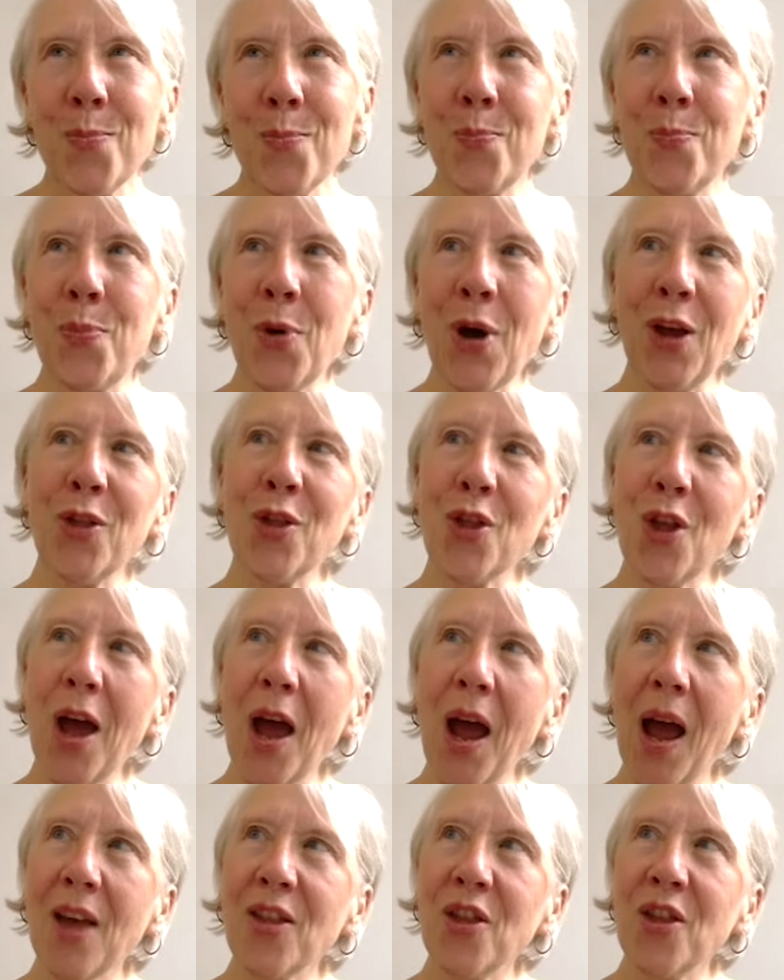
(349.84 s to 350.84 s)
but
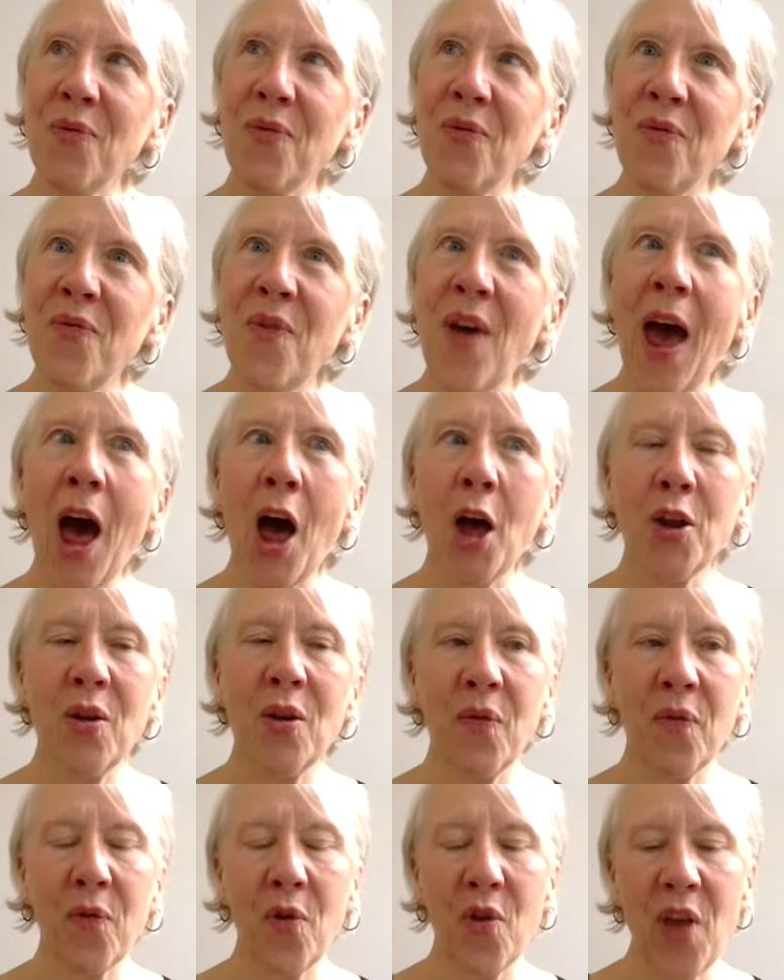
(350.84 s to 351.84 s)
the value
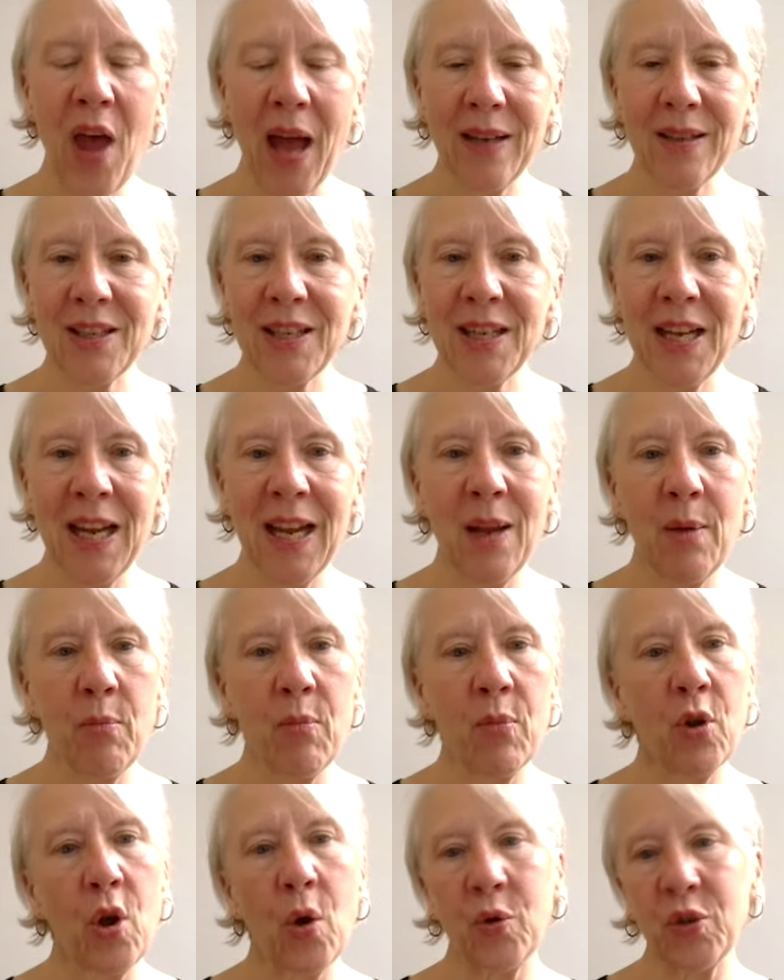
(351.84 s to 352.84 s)
for that
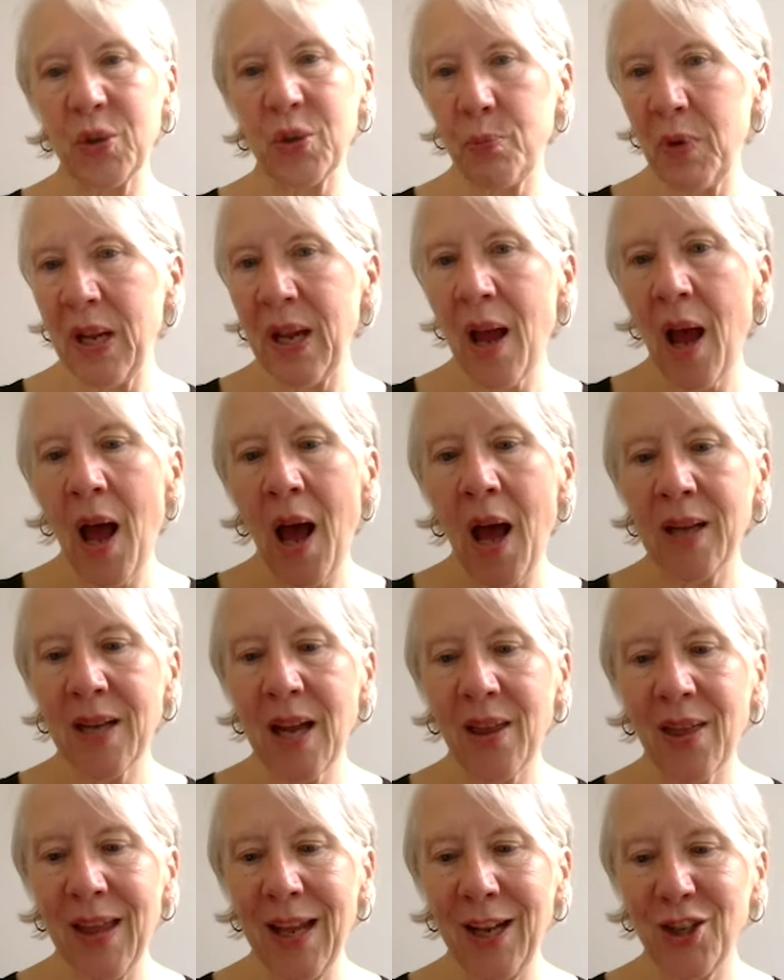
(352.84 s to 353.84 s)
team goes beyond, I
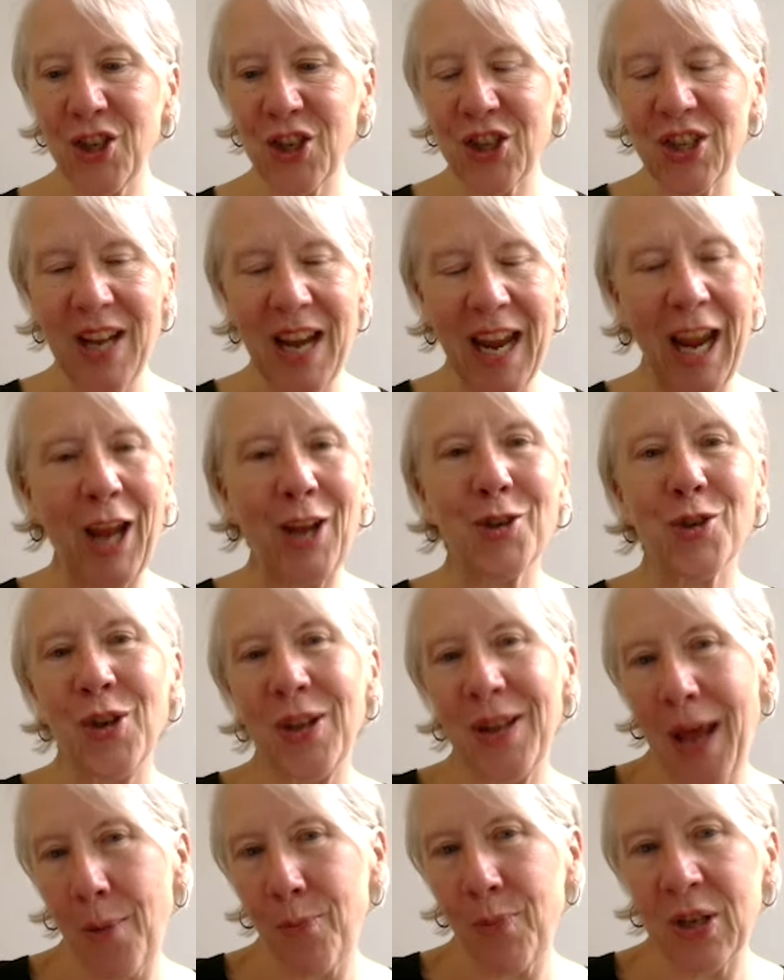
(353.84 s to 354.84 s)
think, just
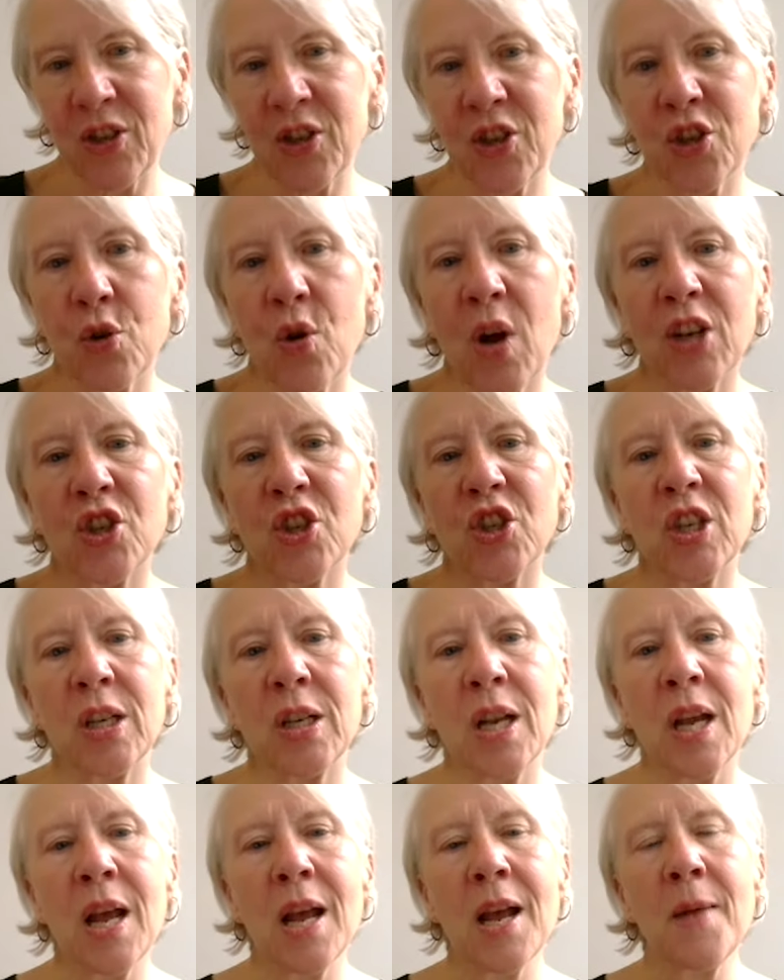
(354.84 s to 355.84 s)
answering that business
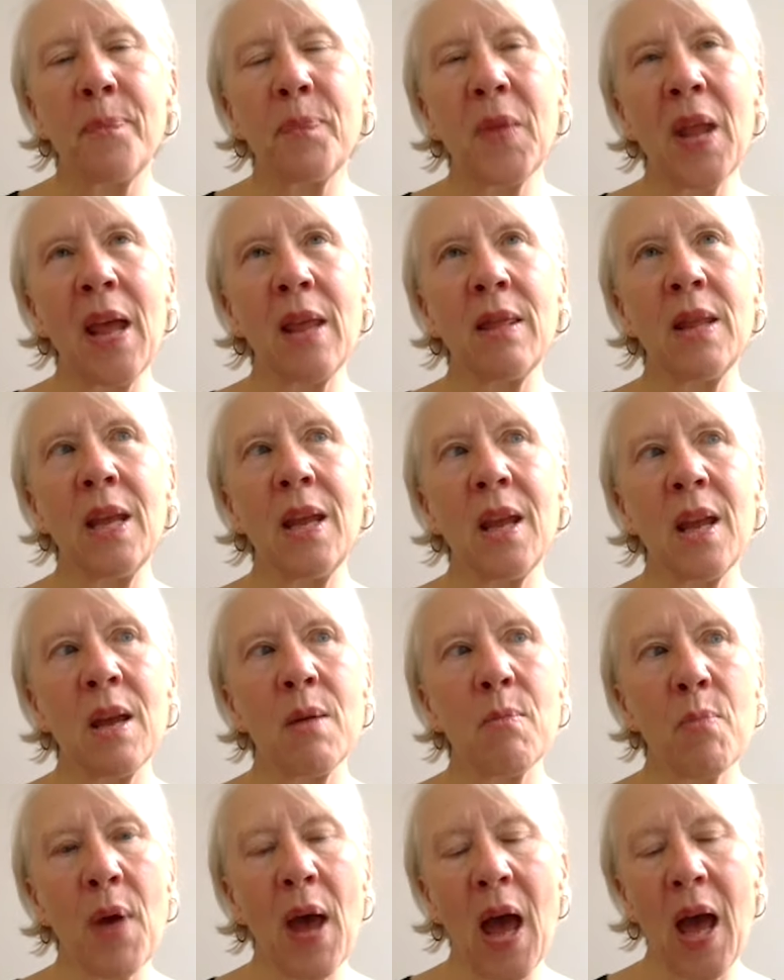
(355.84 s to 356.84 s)
question and the
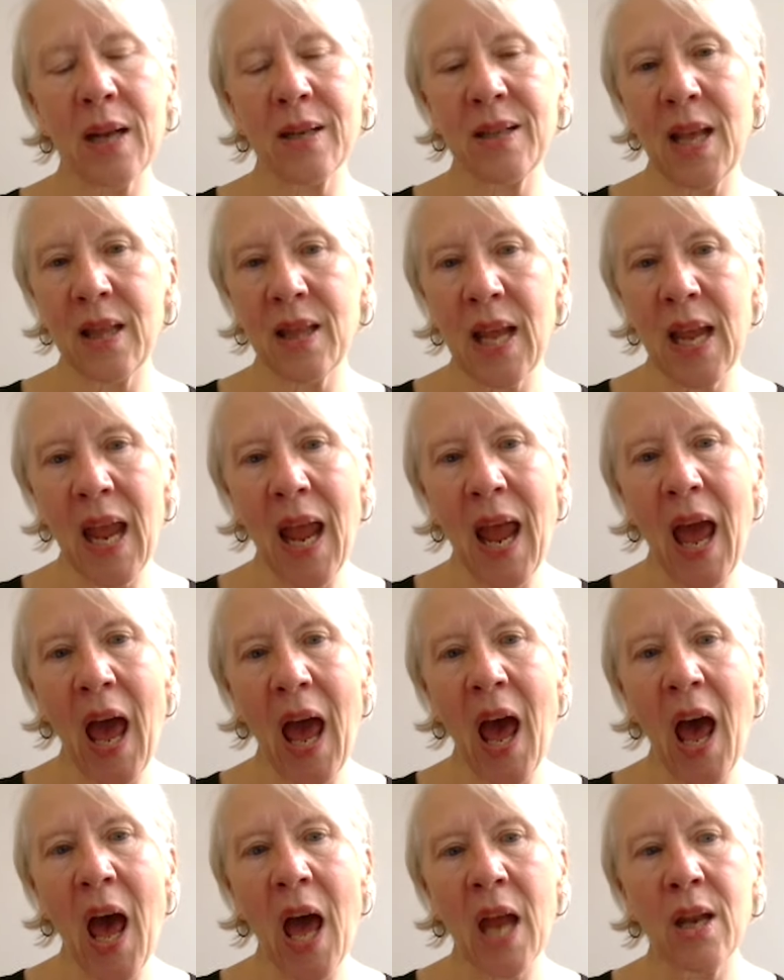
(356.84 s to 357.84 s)
impact that they
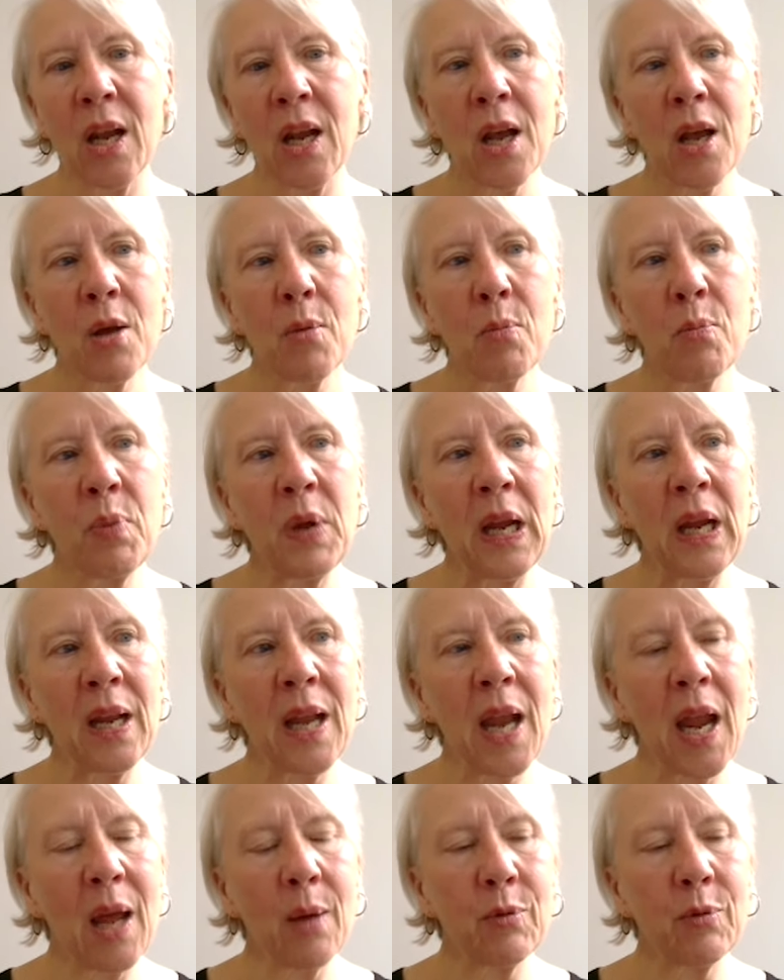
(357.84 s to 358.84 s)
had being
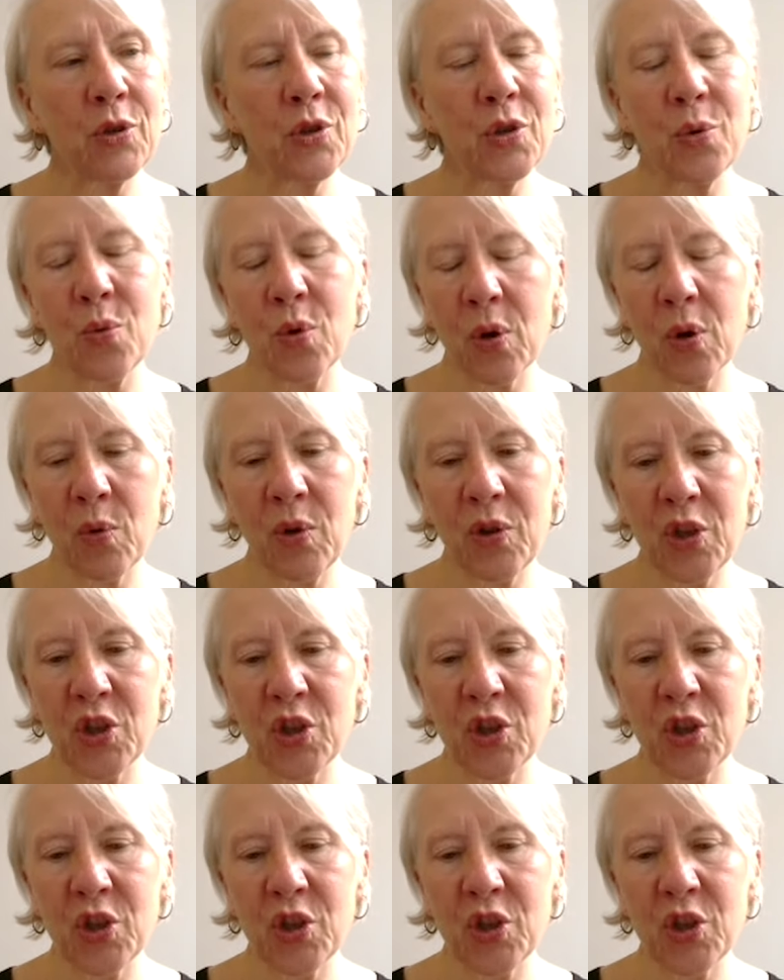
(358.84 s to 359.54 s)
able to work with this